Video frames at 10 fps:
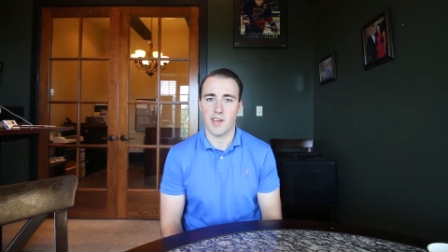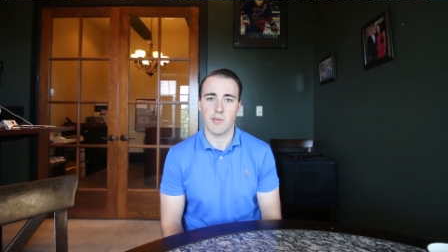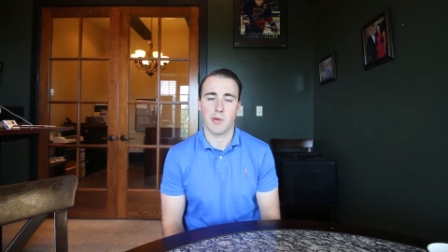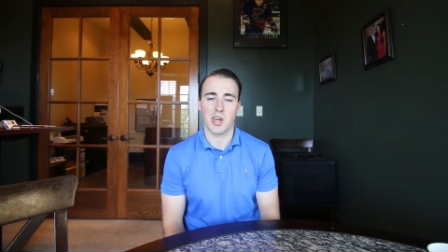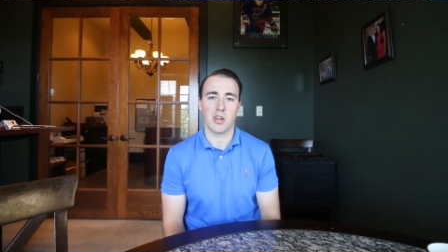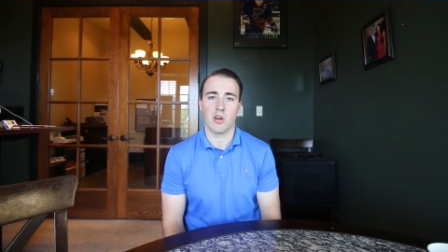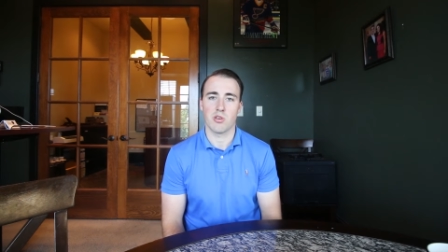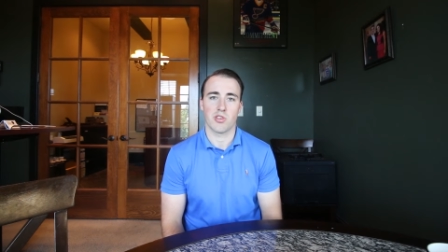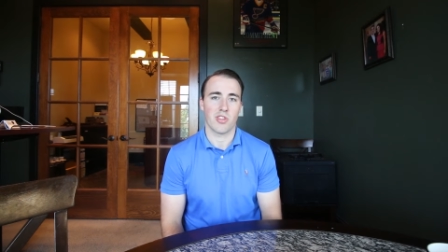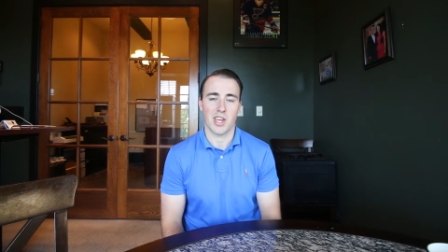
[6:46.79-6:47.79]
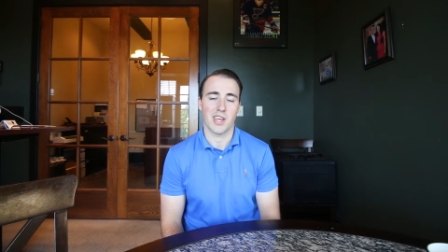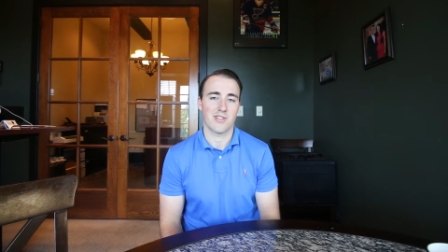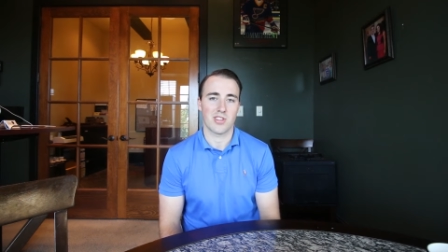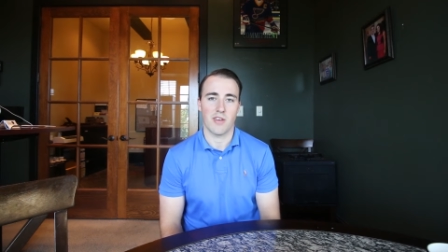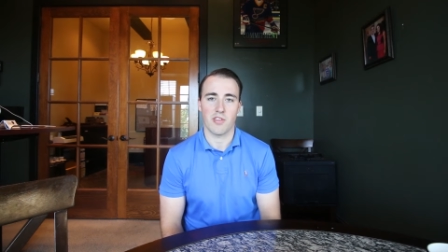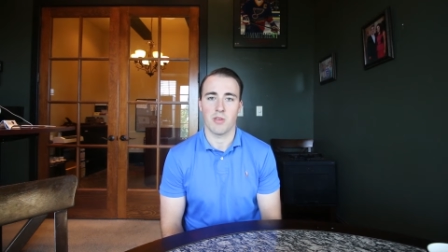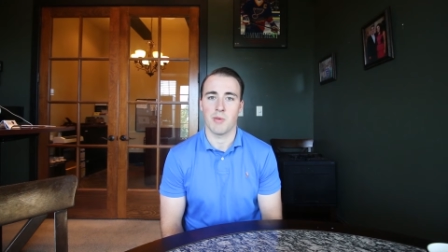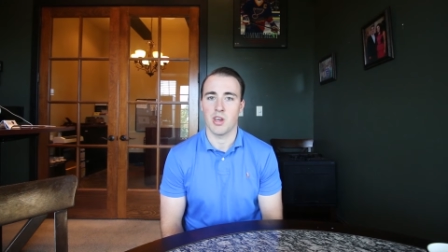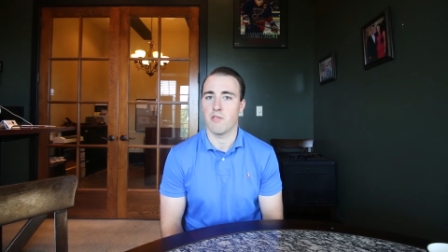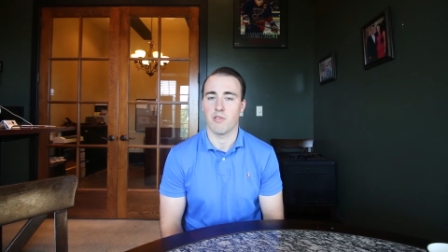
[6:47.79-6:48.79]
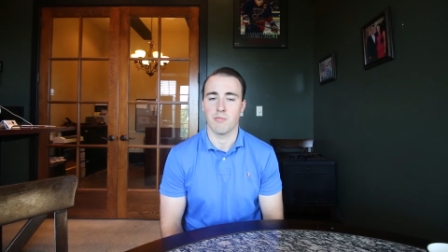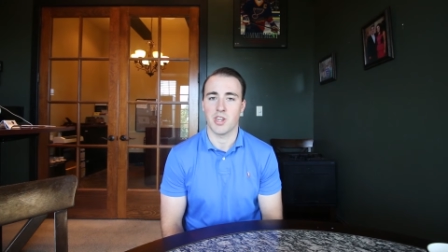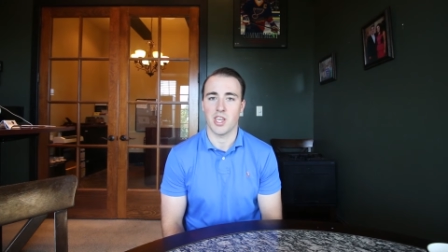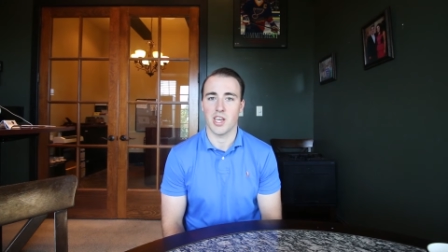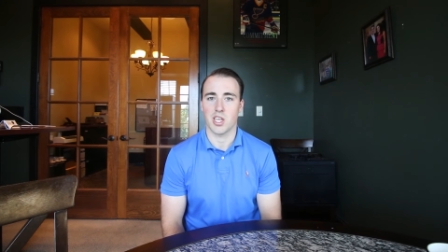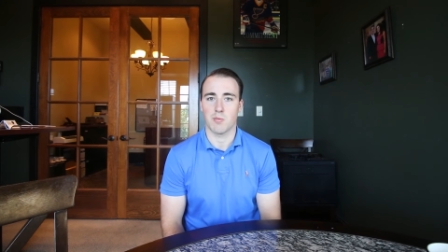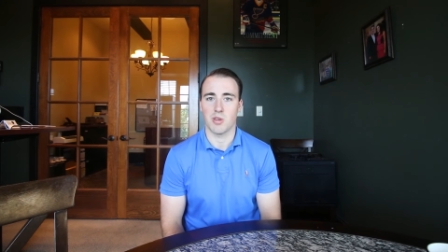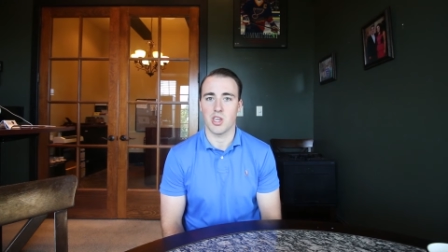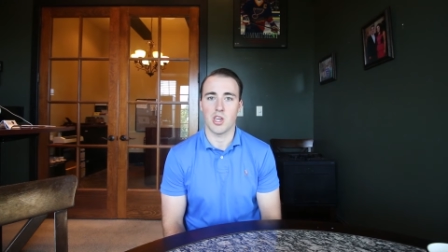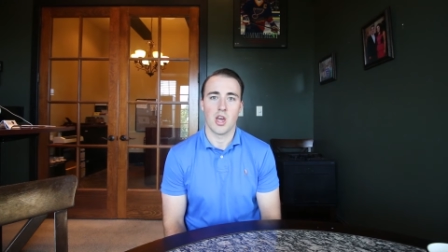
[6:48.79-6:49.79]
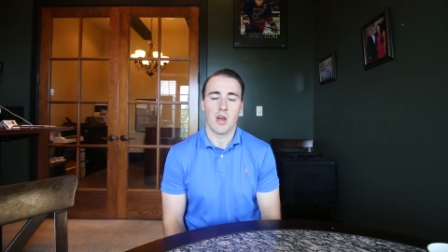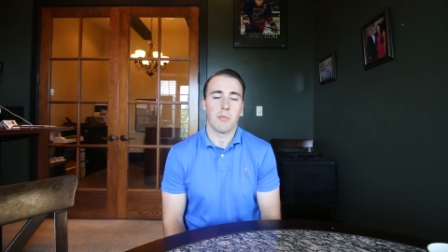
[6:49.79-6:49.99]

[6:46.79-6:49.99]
Everybody knows that they get stuff in the mail from T S P,